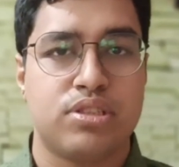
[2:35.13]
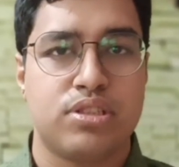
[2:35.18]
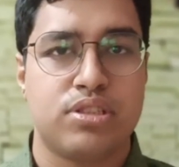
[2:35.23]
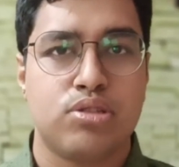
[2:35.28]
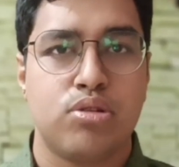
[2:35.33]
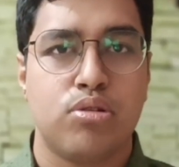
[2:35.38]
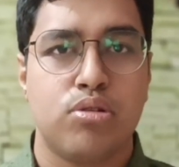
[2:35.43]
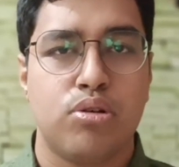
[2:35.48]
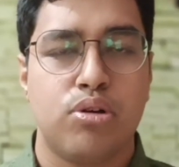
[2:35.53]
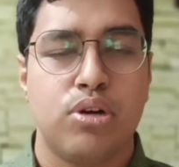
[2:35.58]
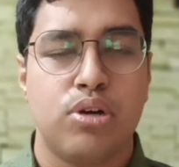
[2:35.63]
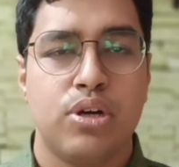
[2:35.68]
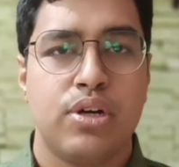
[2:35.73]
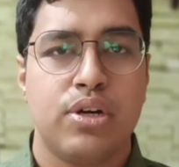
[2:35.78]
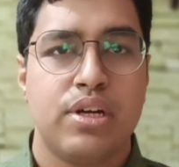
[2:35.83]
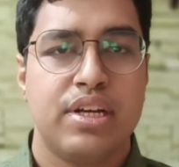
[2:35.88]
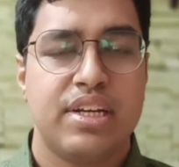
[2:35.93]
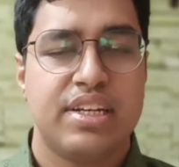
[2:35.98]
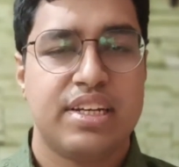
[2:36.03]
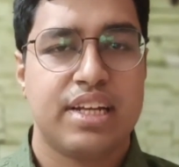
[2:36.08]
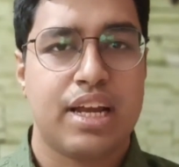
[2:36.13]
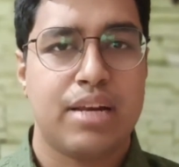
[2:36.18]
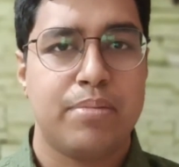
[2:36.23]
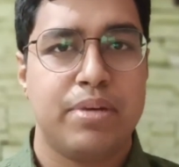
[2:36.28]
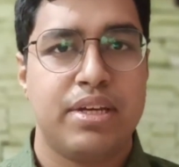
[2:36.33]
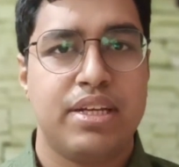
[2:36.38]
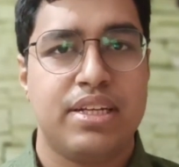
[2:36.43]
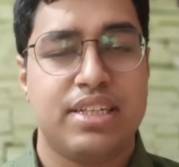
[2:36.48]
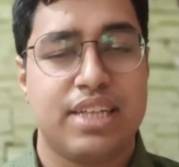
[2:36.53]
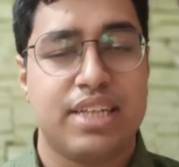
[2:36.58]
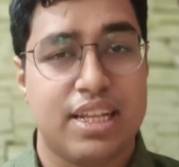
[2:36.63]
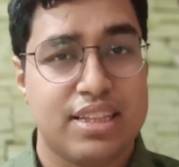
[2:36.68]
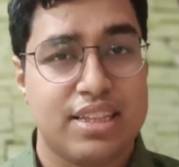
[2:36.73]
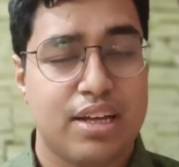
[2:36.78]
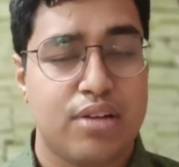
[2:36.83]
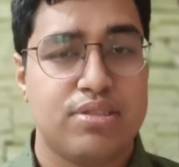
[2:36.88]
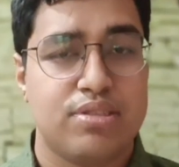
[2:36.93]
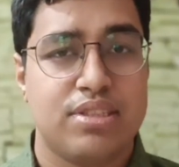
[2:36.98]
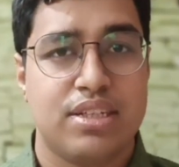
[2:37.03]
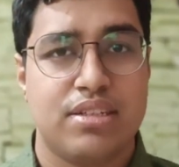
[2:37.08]
So it can be
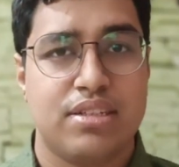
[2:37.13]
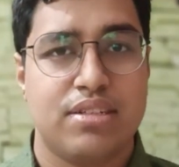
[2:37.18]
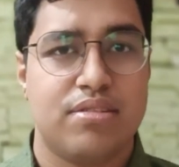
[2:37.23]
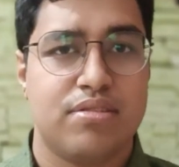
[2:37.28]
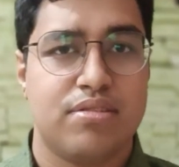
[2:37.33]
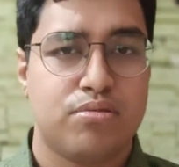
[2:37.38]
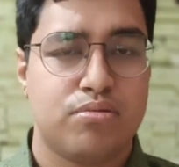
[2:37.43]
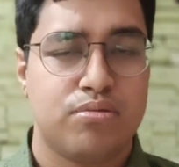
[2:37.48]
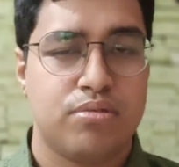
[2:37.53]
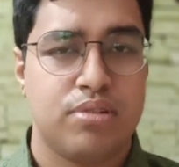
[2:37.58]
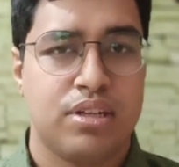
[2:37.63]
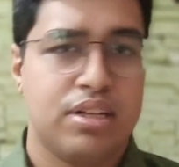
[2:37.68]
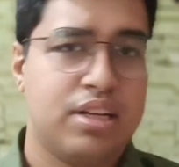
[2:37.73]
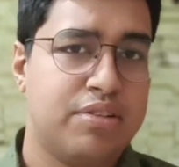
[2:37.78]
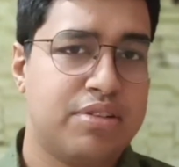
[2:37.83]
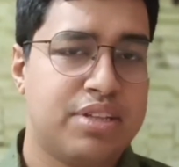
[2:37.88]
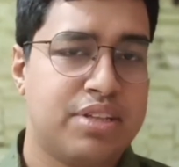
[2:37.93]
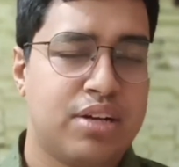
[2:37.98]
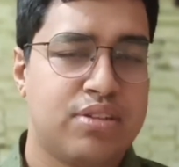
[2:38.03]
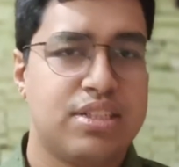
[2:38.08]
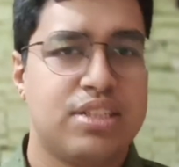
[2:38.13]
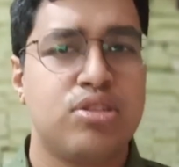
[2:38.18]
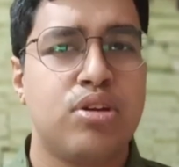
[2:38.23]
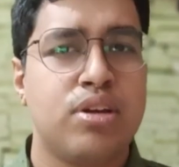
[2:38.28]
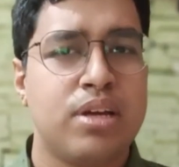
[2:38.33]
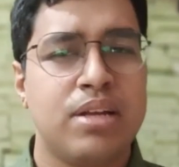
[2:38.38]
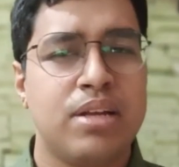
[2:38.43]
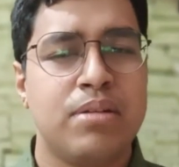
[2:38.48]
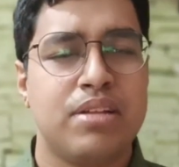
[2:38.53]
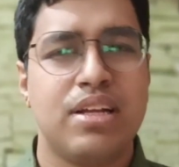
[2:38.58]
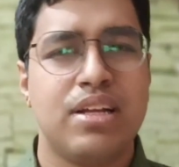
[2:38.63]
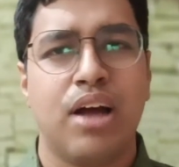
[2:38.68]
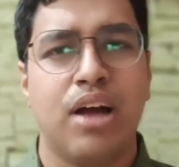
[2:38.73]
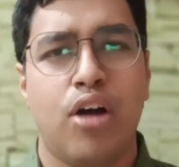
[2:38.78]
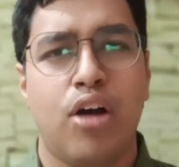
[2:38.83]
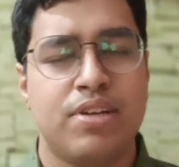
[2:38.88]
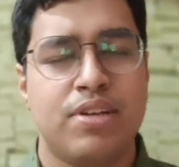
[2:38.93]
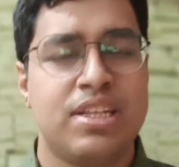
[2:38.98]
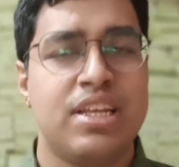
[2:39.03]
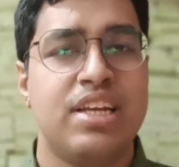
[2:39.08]
10,000, 11,000. So
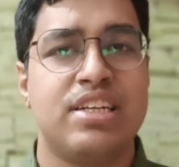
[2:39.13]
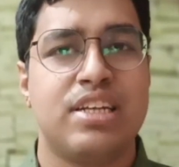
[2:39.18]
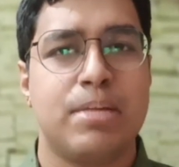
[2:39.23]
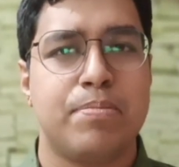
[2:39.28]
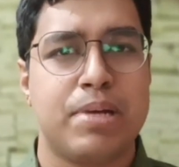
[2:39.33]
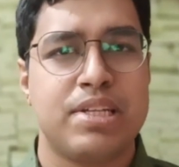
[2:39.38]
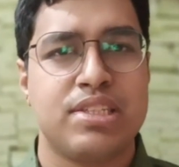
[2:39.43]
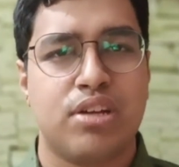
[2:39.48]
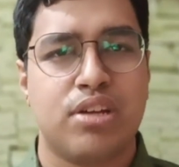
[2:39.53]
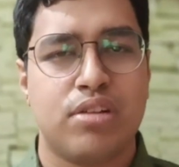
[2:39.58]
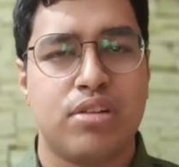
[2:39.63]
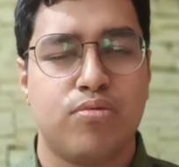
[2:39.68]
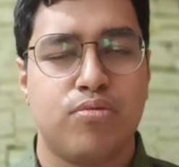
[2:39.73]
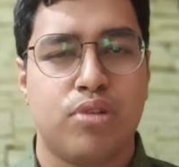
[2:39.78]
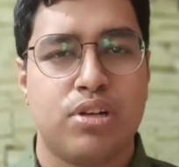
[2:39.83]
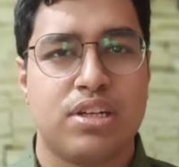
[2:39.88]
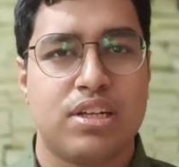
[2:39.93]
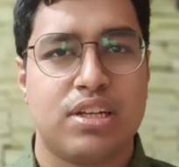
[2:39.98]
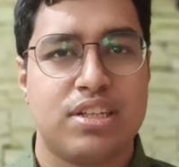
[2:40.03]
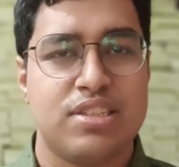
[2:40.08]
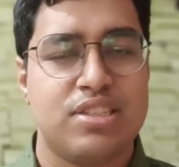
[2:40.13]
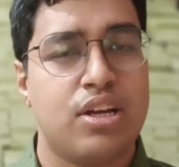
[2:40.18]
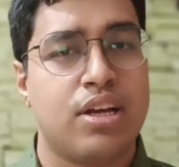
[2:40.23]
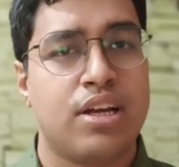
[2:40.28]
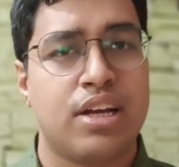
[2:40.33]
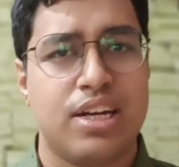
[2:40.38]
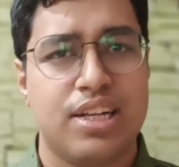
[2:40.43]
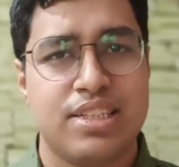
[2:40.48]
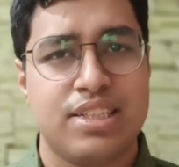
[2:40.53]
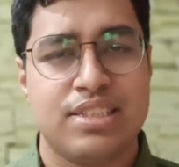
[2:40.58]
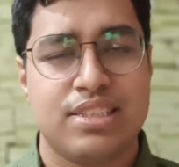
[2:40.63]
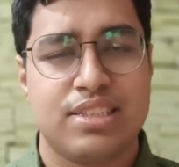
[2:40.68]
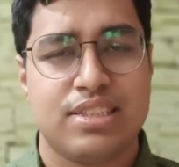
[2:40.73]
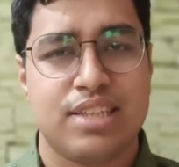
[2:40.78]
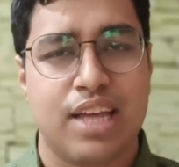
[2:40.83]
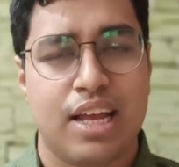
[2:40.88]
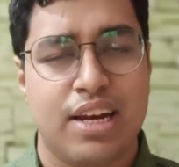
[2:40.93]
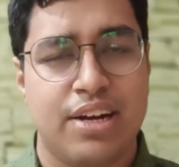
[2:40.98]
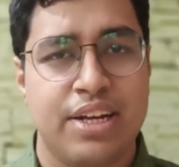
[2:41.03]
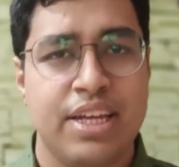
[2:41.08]
obviously it depends on what is your current
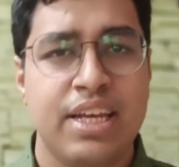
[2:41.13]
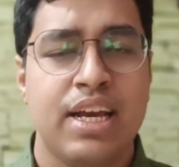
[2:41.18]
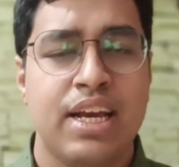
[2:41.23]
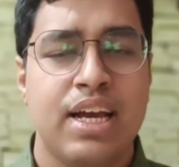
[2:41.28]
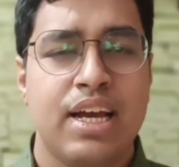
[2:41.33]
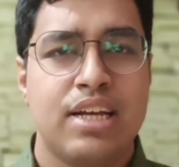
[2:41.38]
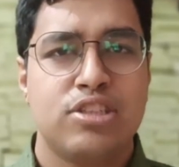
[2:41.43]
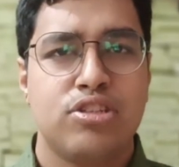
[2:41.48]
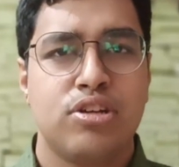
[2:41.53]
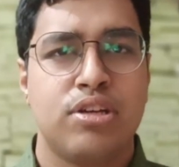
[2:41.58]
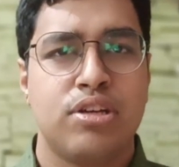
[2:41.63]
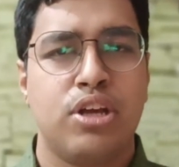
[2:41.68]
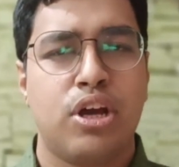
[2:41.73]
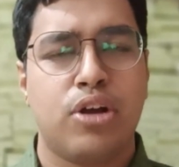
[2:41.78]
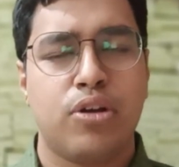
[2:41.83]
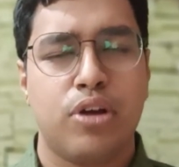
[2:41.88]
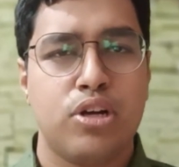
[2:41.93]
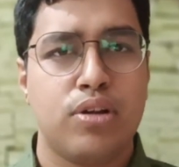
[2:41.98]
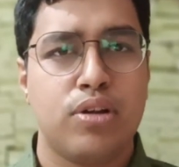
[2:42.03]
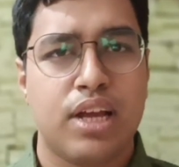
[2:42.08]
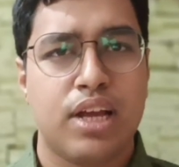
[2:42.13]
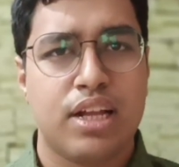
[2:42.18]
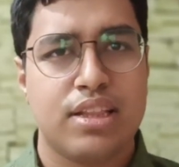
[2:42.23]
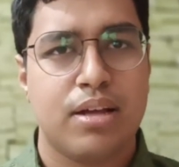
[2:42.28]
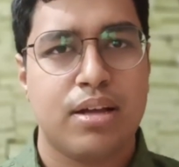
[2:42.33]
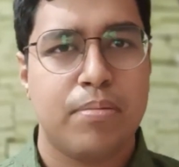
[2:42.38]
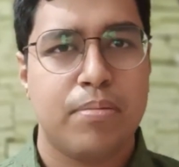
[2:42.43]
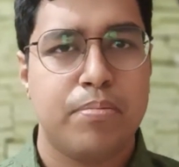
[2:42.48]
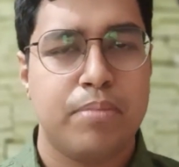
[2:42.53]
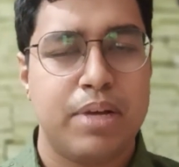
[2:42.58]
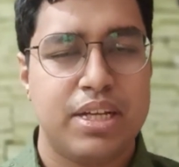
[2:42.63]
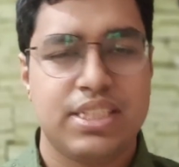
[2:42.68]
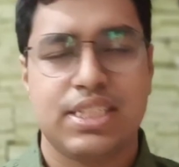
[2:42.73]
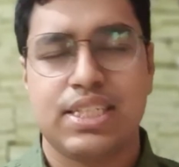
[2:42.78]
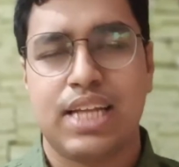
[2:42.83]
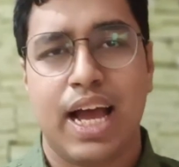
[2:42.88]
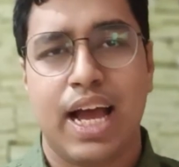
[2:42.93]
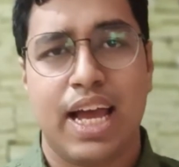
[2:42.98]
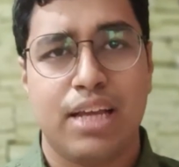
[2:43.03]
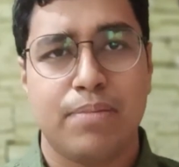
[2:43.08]
salary. So you are going to get the best
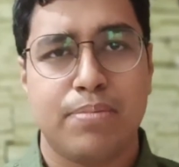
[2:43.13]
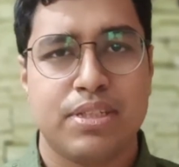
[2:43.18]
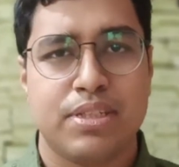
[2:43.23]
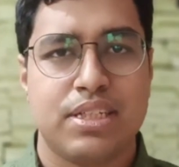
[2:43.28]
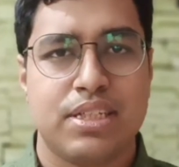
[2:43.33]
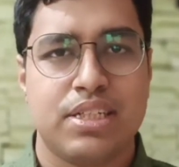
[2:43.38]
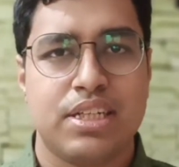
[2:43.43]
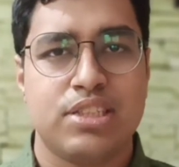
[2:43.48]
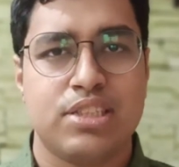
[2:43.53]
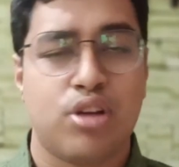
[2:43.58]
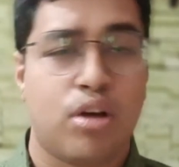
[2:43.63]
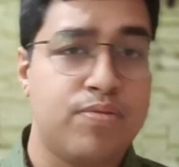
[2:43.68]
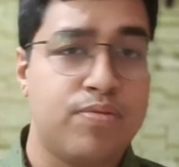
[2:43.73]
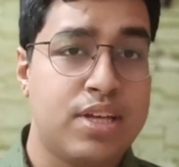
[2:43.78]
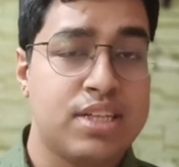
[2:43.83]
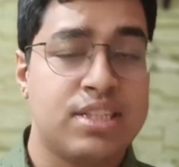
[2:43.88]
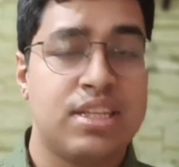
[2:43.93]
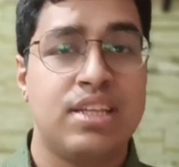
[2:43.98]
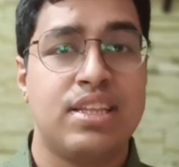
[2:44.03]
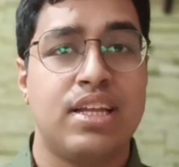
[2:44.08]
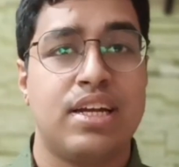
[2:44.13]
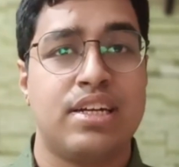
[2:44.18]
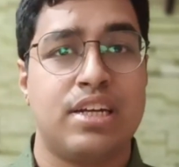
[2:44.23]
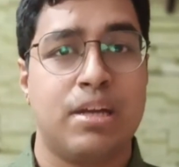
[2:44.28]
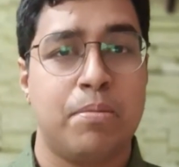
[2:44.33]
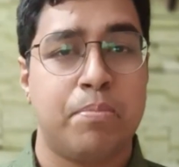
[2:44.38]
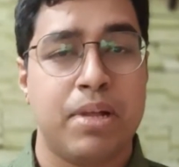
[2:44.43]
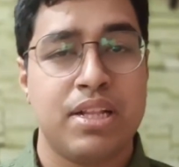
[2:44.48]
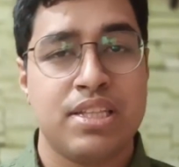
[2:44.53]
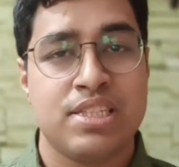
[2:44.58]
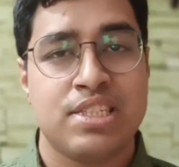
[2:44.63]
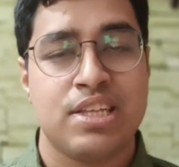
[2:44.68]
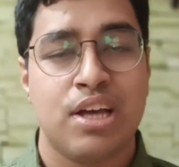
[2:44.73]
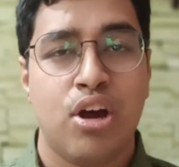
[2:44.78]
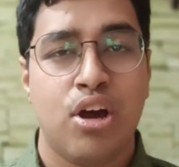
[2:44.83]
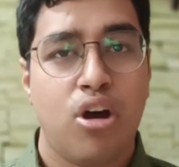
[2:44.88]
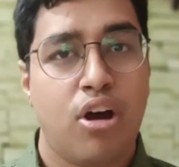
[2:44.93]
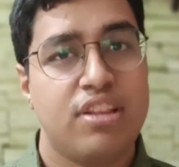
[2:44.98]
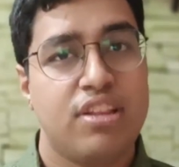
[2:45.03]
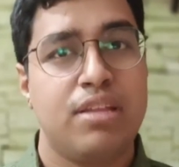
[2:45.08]
hike percentage. Obviously that depends
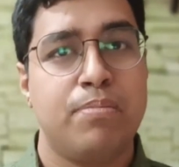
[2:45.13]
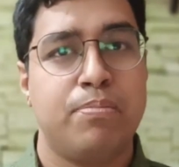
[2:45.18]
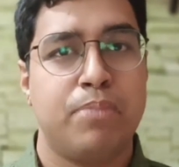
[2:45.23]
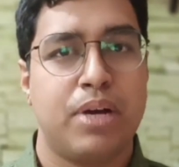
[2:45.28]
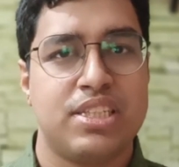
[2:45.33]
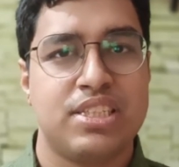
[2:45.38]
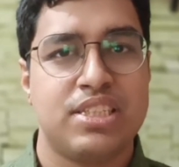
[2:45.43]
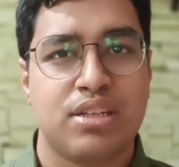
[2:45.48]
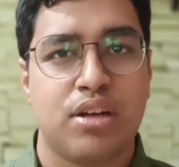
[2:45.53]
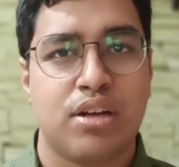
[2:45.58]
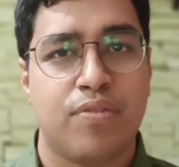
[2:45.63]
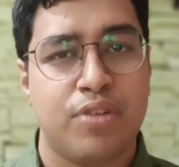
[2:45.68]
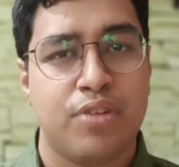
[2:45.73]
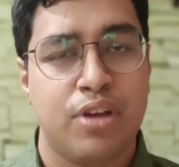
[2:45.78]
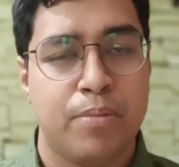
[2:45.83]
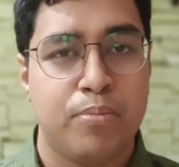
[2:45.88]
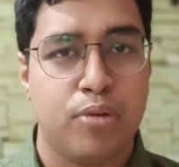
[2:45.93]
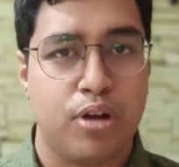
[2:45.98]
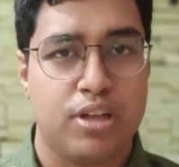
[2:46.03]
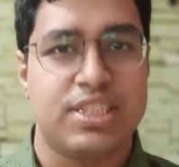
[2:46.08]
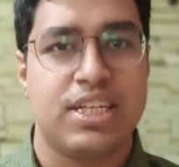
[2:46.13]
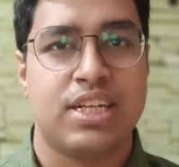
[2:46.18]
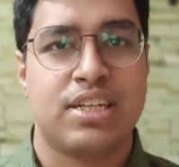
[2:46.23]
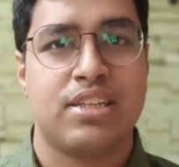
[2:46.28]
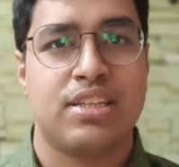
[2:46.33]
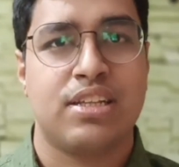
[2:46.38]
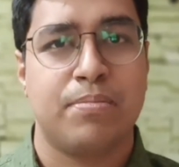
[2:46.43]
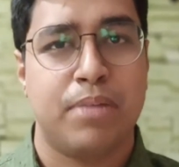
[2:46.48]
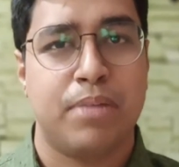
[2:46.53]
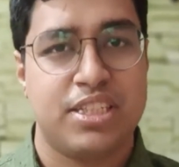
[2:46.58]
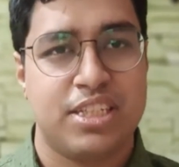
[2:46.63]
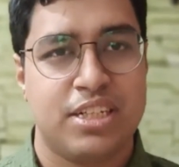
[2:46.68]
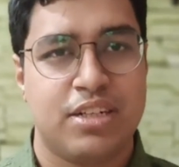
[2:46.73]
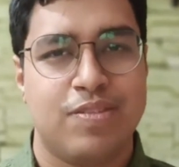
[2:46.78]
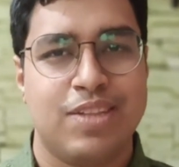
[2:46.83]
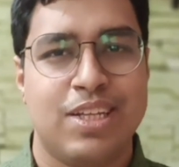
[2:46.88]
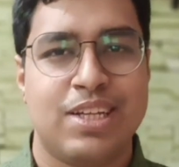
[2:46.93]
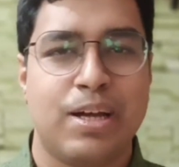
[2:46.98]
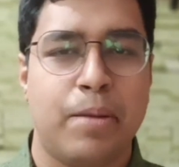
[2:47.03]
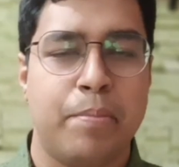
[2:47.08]
on the budget of your project, the budget of
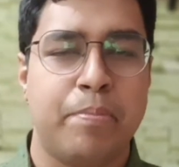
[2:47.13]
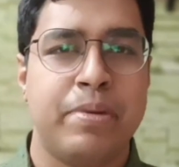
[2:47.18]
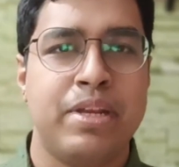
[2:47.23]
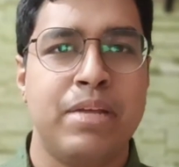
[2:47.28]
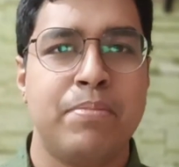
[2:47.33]
the company.